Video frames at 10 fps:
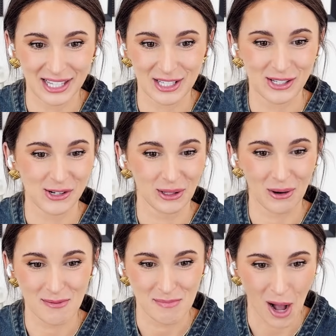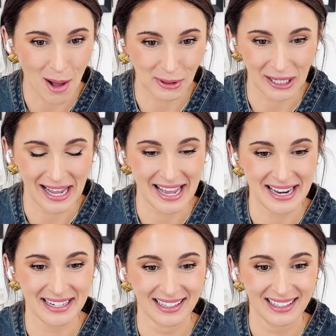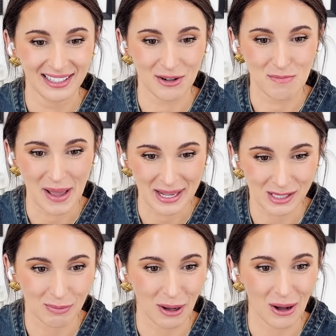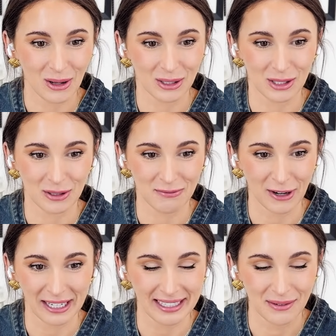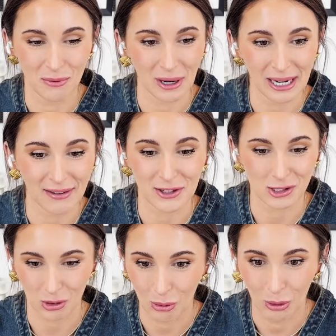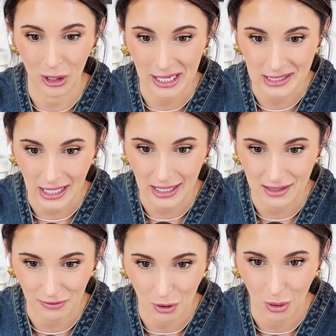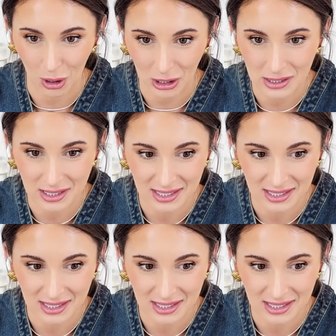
This is your little bobblehead. Your baseball, your freaking whatever tool this is, of course.